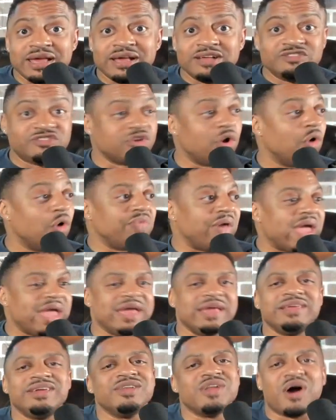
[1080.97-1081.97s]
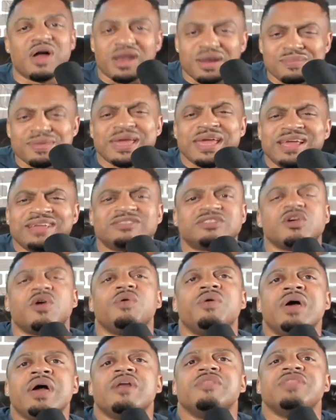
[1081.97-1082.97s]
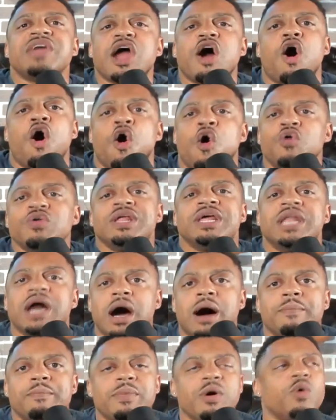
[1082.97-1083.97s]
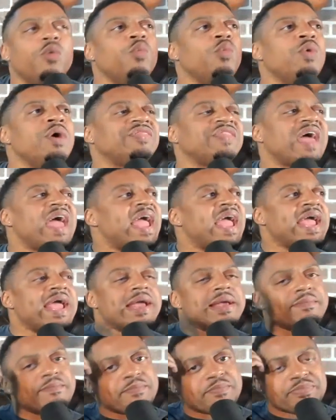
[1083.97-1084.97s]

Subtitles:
So So they're holding it up with a